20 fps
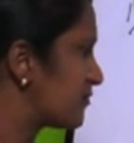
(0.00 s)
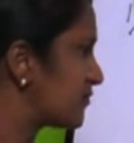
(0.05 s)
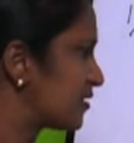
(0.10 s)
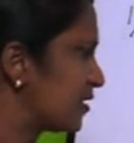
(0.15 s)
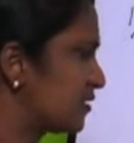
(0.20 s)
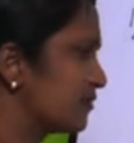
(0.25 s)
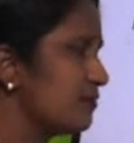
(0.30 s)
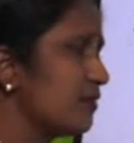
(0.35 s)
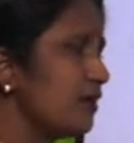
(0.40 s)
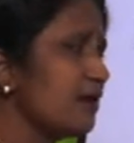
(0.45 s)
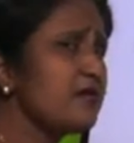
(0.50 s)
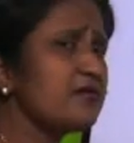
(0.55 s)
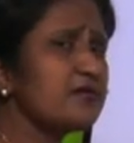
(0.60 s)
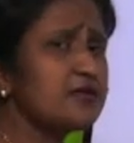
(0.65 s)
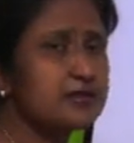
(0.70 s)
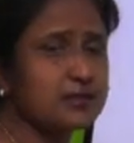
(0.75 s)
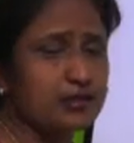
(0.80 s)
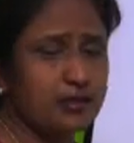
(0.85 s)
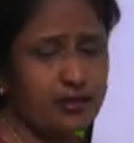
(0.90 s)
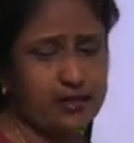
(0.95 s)
the
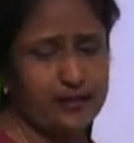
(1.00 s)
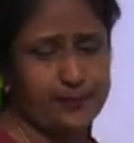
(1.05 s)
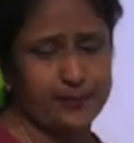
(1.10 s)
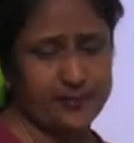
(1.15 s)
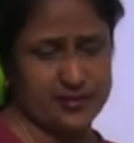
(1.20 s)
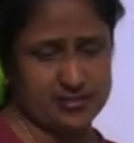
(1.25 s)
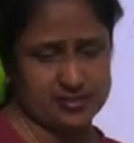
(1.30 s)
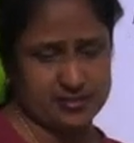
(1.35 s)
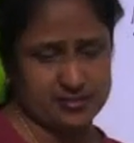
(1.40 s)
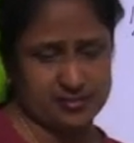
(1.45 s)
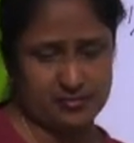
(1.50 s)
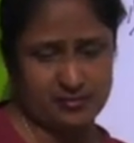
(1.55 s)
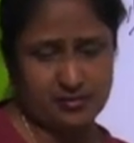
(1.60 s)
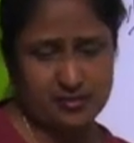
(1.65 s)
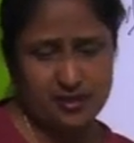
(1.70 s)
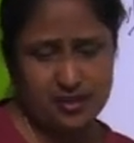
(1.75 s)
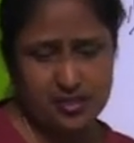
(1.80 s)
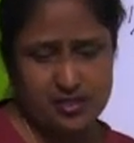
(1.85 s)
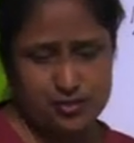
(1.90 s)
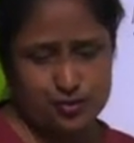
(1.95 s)
third person.
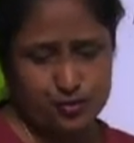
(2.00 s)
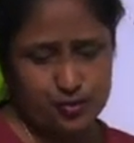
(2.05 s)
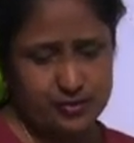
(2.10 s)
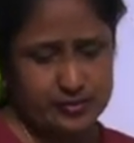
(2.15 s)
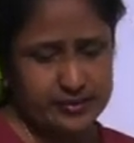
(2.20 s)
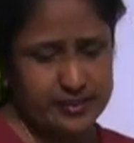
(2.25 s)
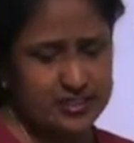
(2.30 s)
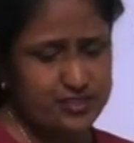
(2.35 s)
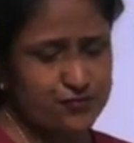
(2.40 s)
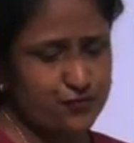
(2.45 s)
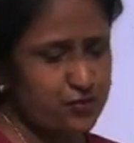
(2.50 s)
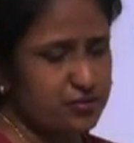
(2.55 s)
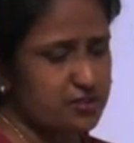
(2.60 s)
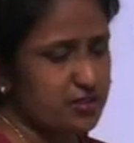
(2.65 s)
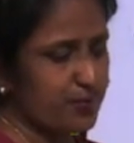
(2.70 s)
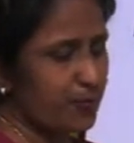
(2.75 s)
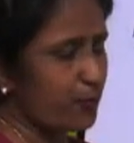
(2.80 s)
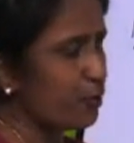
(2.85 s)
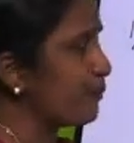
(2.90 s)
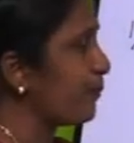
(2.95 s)
So, this was
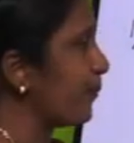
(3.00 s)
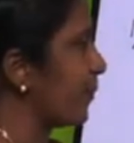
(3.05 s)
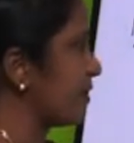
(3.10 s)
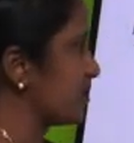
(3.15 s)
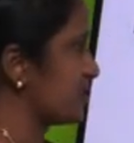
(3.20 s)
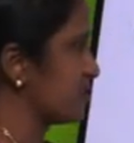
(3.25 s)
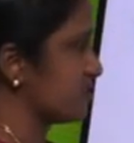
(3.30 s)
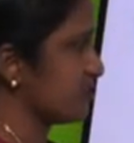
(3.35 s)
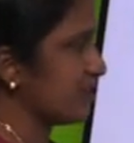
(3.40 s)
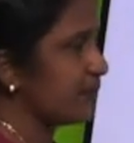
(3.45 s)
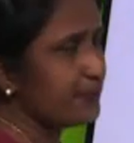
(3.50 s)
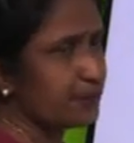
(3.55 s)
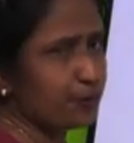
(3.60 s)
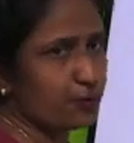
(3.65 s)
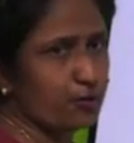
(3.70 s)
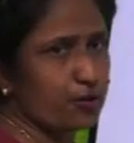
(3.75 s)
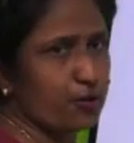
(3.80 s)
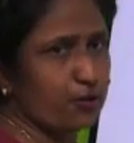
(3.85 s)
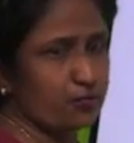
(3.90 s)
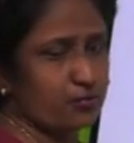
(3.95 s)
about personal
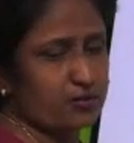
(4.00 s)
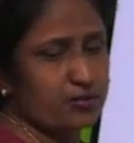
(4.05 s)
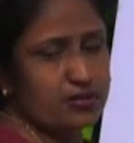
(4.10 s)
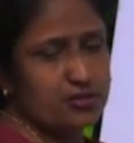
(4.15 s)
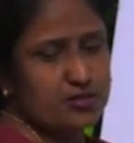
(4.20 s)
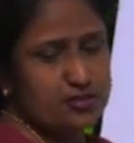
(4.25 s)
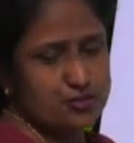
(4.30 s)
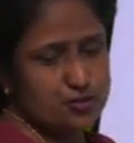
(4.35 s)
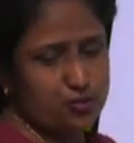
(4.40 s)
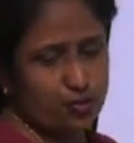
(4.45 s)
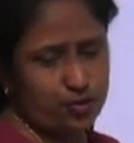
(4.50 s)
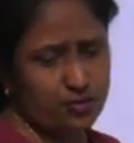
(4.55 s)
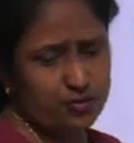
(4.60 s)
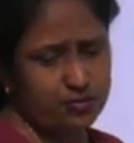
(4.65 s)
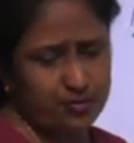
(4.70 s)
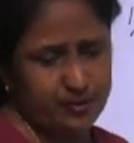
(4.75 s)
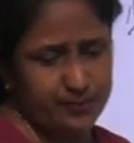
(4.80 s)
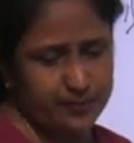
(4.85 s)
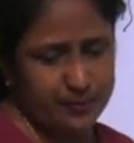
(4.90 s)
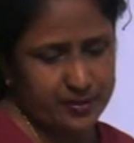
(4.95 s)
pronoun.
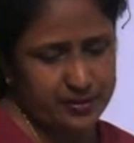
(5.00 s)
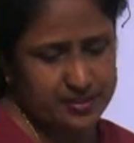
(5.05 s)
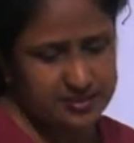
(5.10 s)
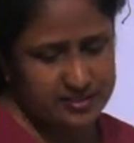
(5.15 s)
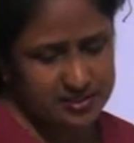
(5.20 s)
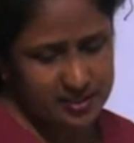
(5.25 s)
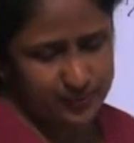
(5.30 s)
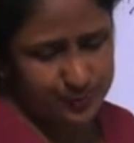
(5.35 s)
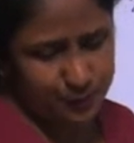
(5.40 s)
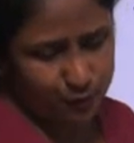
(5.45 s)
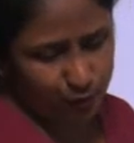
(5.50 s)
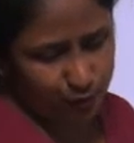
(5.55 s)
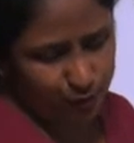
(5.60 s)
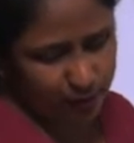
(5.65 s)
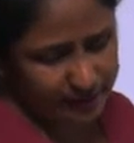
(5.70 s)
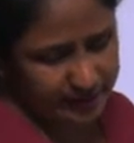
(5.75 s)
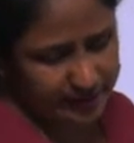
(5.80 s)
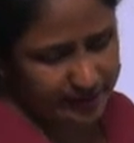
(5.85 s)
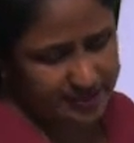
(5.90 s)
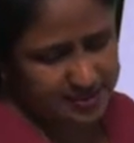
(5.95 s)
So, personal
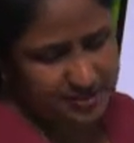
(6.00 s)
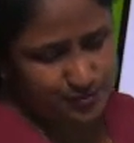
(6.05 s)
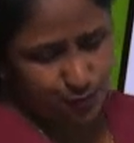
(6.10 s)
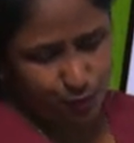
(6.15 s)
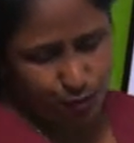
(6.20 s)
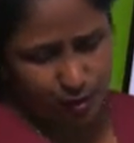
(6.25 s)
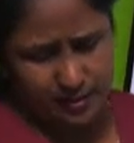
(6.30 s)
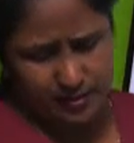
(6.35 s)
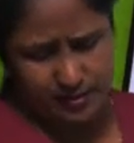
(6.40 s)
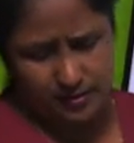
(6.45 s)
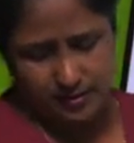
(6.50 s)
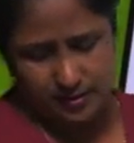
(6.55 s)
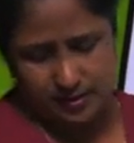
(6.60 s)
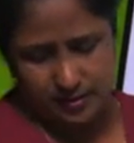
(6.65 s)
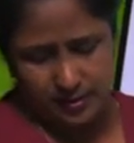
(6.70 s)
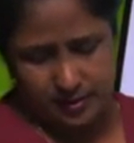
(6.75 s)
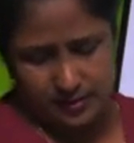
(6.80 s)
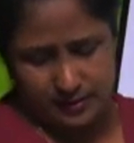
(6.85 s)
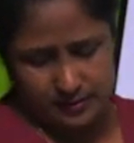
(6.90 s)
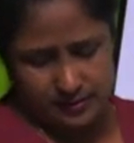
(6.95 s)
pronoun is what?
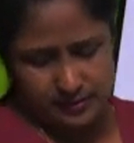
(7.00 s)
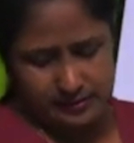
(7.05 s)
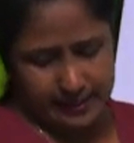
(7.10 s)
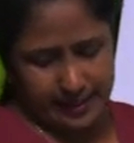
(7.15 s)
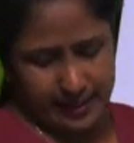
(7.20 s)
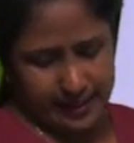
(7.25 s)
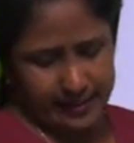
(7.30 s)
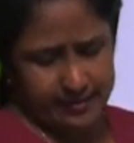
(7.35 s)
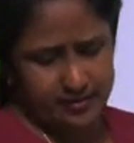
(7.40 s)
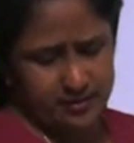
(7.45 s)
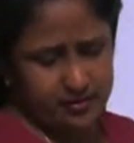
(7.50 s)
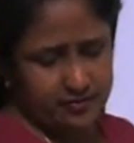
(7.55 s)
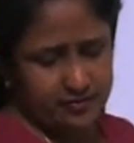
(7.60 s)
That